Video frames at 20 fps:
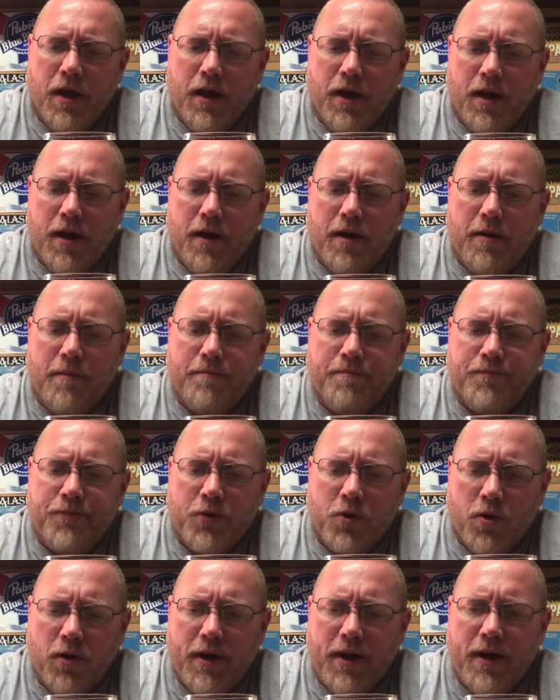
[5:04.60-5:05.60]

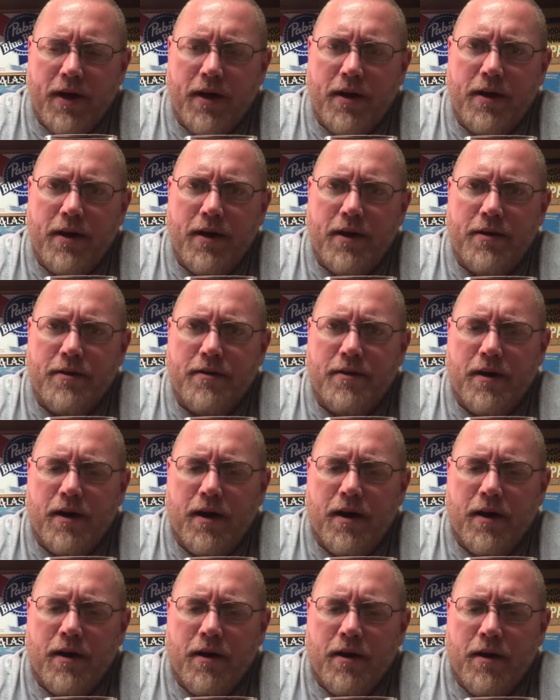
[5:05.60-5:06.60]
Go ahead
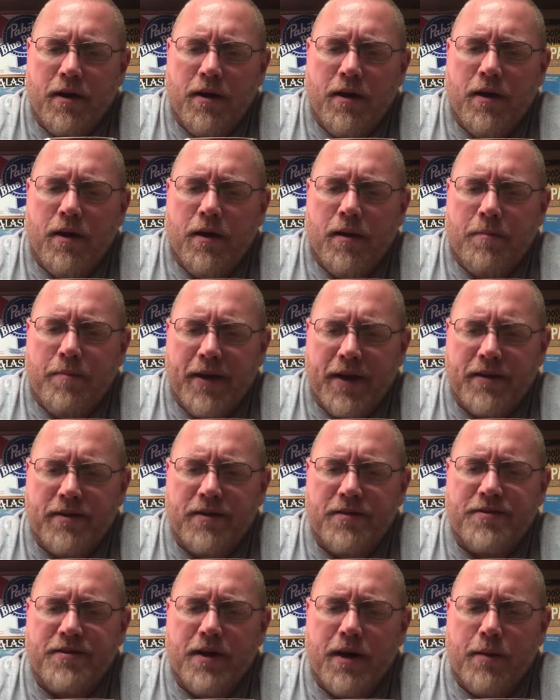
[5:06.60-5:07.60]
and pick
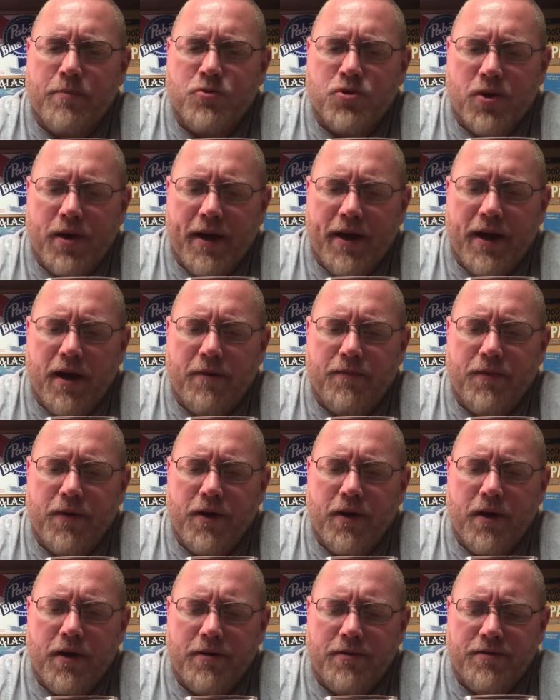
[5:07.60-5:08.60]
this up, try it out for
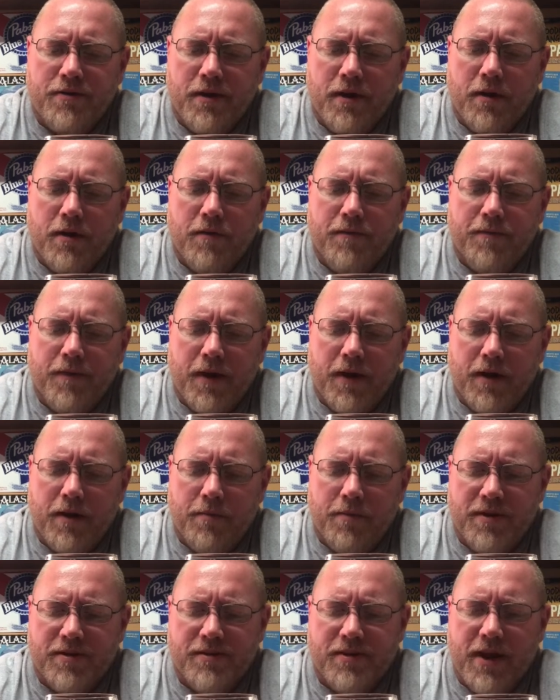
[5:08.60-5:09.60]
yourself.
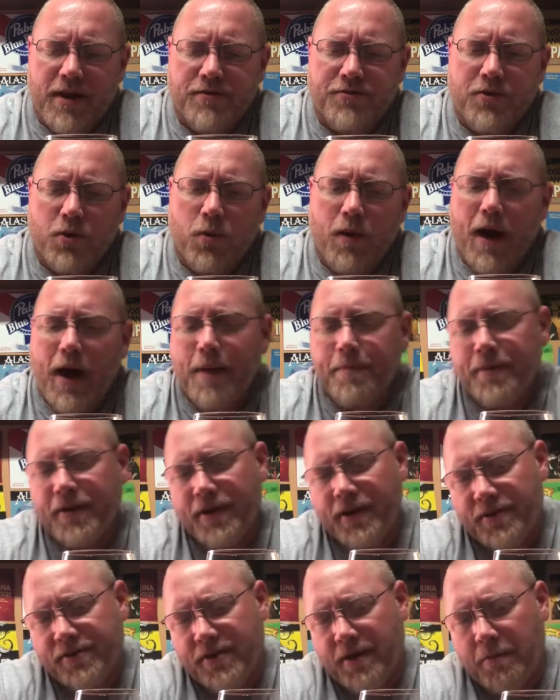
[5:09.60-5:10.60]
It's not so hoppy
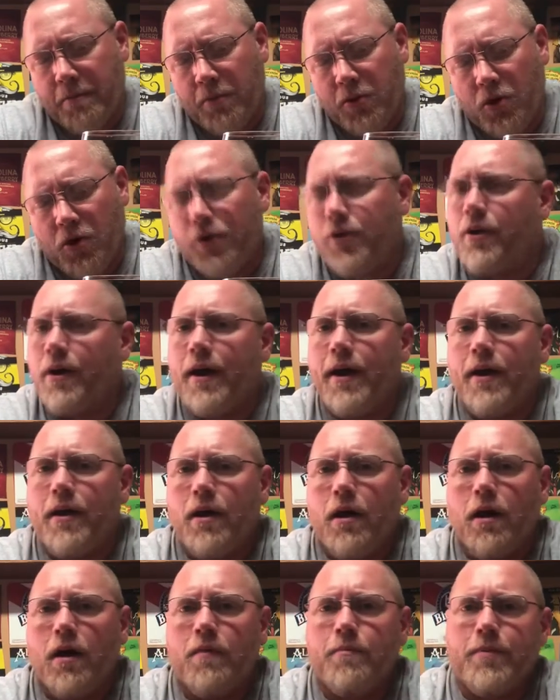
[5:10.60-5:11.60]
that it's going to blow your head
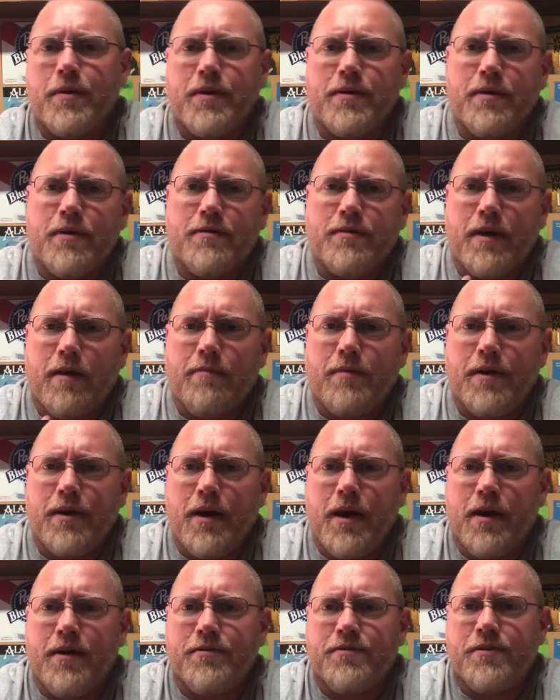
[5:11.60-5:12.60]
off, but it does have a
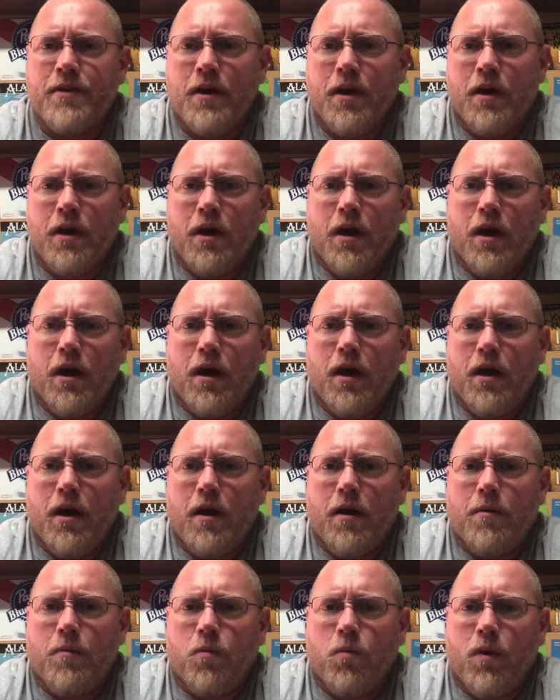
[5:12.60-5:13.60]
nice,
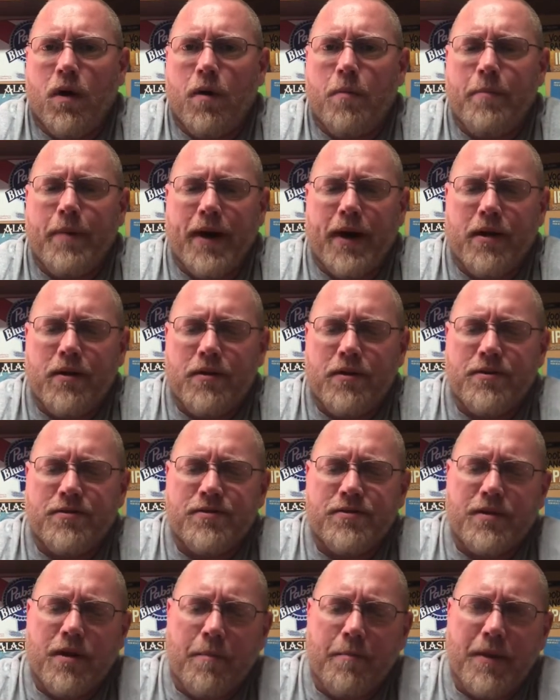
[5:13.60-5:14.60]

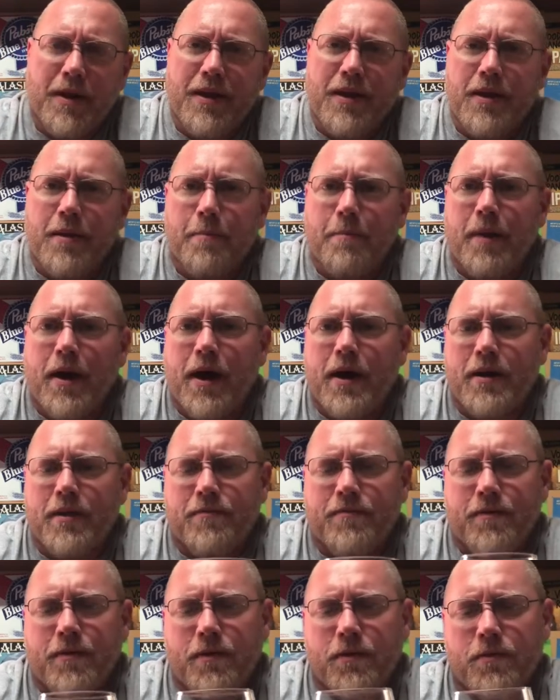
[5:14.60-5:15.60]
well-balanced, medium body
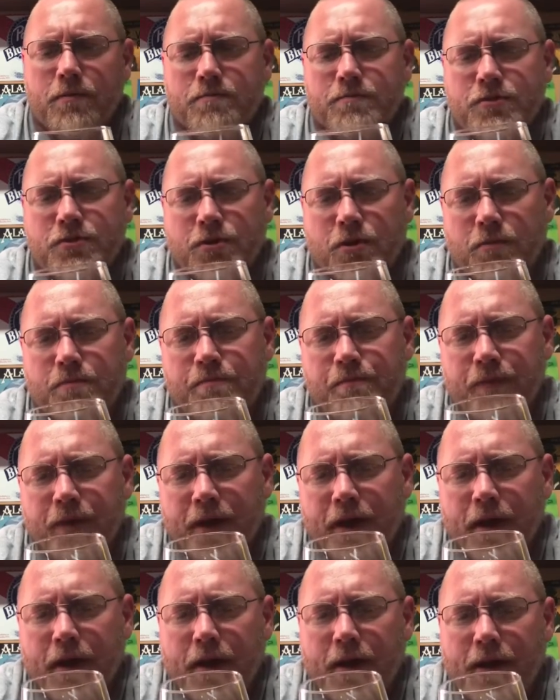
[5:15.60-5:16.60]
feel. So
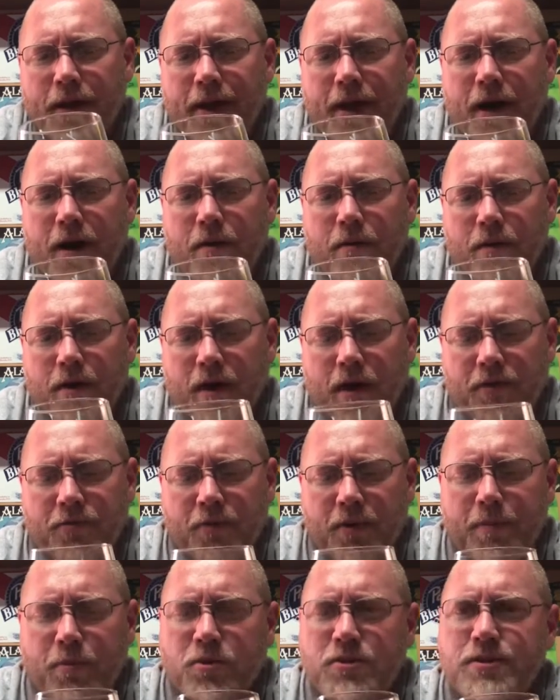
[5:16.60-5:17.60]
anyhow,
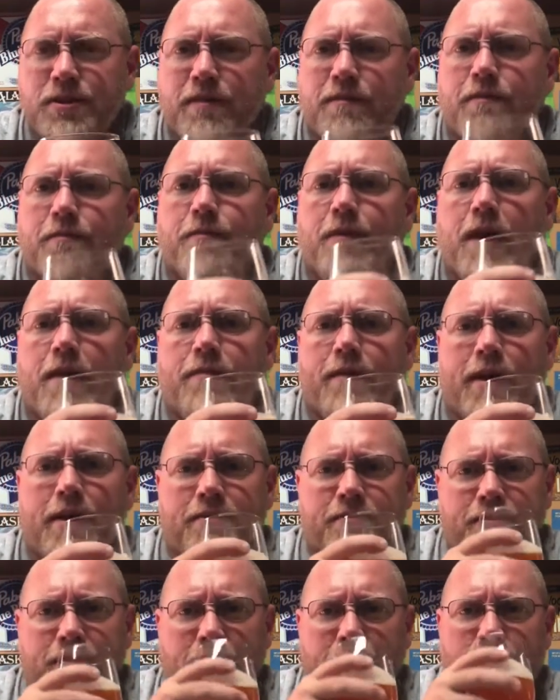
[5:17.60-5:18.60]
3.75 out
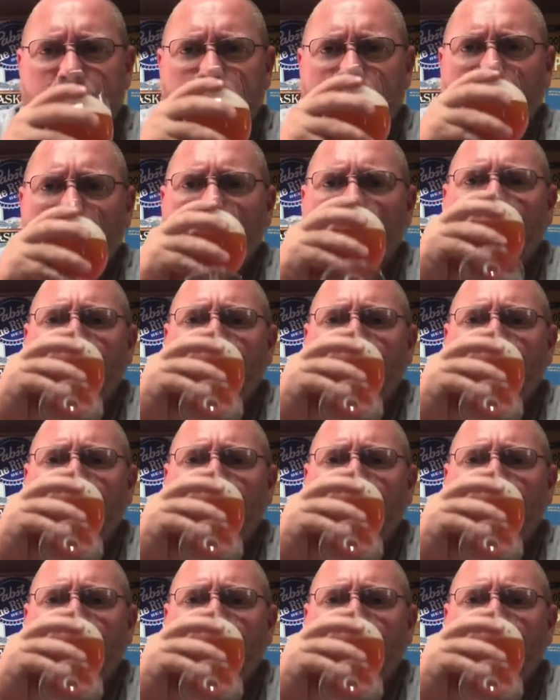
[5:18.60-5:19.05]
of 6.